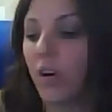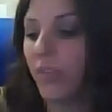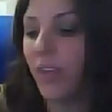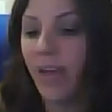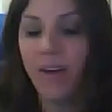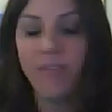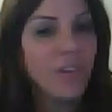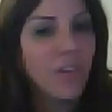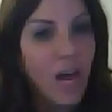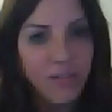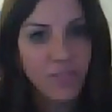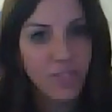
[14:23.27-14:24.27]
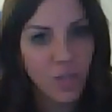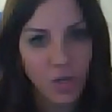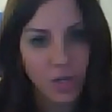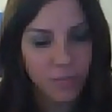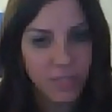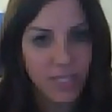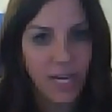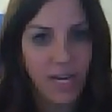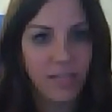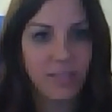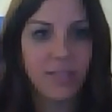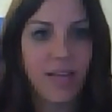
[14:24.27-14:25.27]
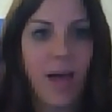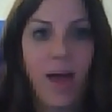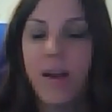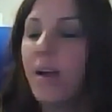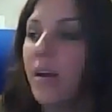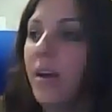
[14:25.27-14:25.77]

or they have a life circumstance that